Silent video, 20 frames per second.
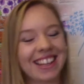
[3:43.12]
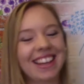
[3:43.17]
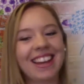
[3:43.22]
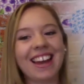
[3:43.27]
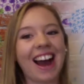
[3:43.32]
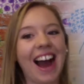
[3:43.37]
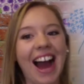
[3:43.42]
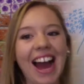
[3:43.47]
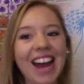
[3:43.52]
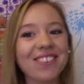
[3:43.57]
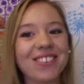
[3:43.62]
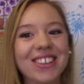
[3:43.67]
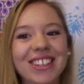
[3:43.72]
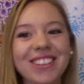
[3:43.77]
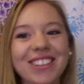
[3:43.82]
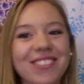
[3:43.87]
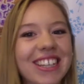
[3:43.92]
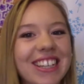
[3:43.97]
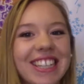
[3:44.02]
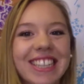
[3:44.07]
I want
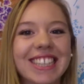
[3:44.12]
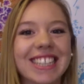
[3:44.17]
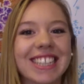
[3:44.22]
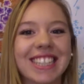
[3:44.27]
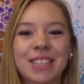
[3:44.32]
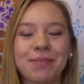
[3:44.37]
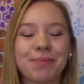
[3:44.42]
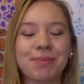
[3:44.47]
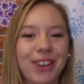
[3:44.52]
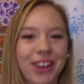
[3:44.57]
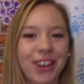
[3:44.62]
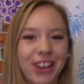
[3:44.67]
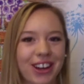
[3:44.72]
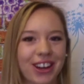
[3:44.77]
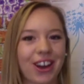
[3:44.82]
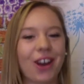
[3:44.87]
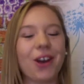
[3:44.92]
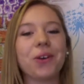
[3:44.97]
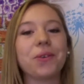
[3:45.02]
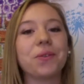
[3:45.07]
to read this book.
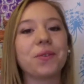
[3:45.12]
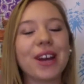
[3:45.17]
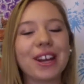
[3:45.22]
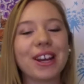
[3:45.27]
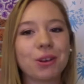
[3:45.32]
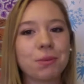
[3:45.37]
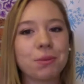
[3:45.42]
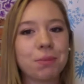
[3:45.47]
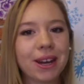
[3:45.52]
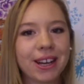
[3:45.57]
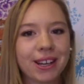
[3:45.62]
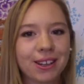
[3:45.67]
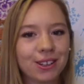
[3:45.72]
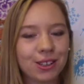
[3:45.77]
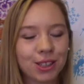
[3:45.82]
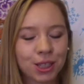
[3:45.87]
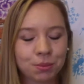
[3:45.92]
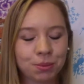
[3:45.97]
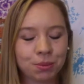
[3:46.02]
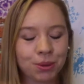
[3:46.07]
Oh, wait, Rebecca, you're
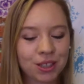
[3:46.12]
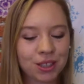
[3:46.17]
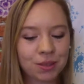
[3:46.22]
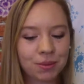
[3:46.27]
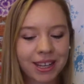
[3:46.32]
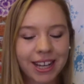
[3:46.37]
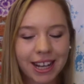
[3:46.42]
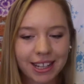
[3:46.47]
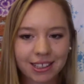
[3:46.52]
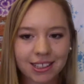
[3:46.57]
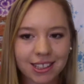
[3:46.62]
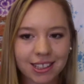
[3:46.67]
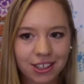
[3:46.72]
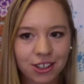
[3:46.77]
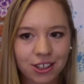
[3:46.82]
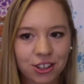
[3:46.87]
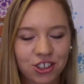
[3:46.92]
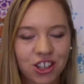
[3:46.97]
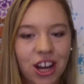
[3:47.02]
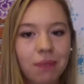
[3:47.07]
supposed to be editing
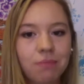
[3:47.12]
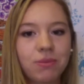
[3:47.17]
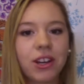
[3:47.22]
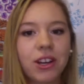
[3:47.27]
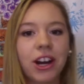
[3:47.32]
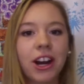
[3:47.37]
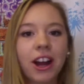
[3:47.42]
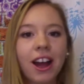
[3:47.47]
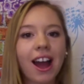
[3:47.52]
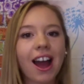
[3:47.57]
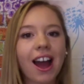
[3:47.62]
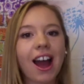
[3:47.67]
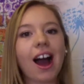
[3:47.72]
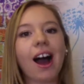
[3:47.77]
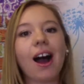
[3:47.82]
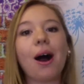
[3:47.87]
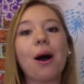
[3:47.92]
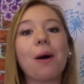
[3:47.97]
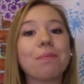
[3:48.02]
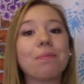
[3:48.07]
your chapter.
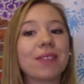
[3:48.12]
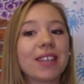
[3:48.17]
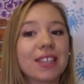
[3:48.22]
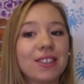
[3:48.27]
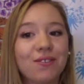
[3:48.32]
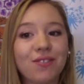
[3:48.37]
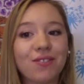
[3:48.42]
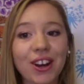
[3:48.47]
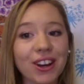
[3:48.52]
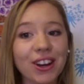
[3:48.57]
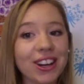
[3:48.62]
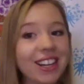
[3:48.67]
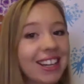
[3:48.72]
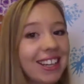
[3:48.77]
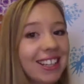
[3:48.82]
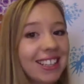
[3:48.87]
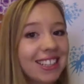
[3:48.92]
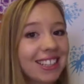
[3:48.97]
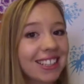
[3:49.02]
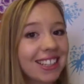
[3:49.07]
It's very
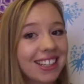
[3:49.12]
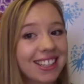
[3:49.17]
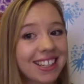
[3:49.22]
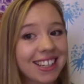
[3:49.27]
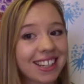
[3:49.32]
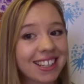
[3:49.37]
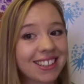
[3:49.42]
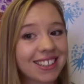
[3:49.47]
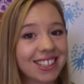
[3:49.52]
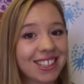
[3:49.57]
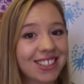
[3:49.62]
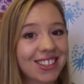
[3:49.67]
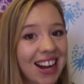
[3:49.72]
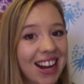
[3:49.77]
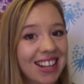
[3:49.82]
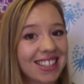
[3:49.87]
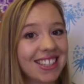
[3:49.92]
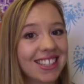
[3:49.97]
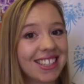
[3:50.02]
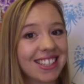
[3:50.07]
easy to get
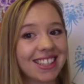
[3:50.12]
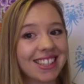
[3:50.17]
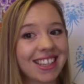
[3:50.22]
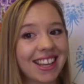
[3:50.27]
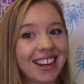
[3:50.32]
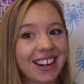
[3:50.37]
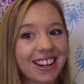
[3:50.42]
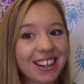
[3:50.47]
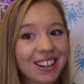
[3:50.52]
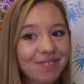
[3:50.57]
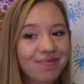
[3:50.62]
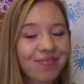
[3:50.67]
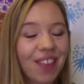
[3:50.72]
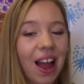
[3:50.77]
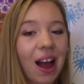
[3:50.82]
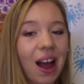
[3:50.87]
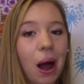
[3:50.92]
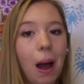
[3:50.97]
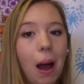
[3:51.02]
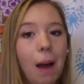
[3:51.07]
distracted in there.
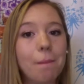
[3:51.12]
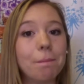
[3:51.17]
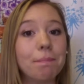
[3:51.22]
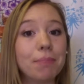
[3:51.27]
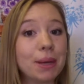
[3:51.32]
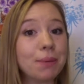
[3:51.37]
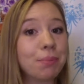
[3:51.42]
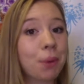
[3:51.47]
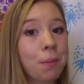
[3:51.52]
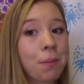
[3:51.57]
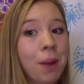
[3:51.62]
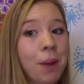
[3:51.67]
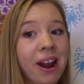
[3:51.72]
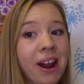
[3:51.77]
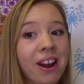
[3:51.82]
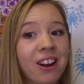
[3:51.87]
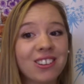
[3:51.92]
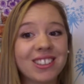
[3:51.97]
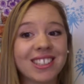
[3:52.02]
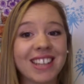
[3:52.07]
Be
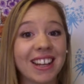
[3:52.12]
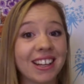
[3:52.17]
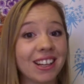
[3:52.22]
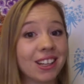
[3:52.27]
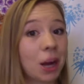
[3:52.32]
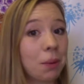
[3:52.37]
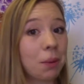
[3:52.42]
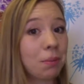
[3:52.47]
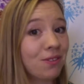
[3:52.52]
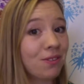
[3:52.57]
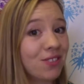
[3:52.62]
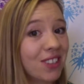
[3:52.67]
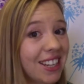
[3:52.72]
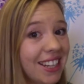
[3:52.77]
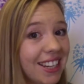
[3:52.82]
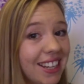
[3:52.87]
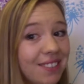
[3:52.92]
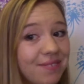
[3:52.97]
prepared, take a cup of tea.